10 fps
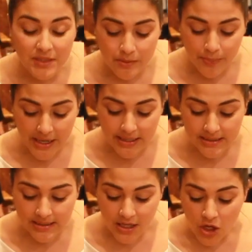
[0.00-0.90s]

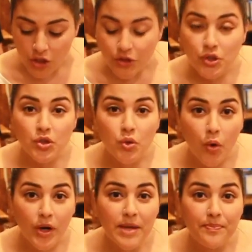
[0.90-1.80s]
spice
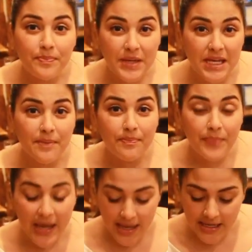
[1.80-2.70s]
soybean
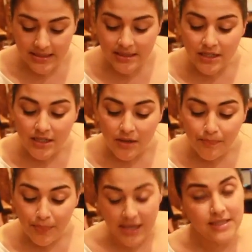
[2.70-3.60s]
paste
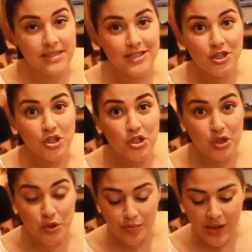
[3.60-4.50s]
based
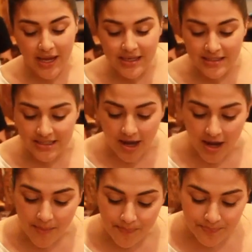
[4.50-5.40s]
soup. And it's
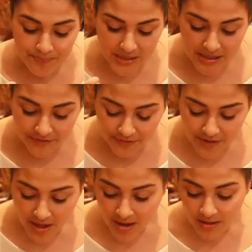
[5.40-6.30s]
got beef,
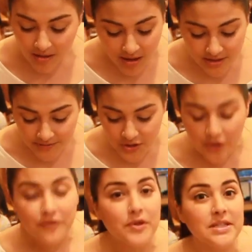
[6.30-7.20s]
lots of
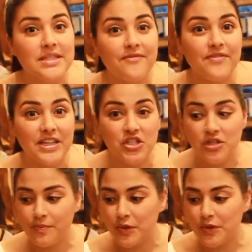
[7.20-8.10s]
tofu, and some
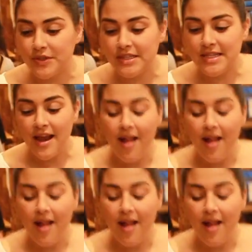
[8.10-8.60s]
vegetables.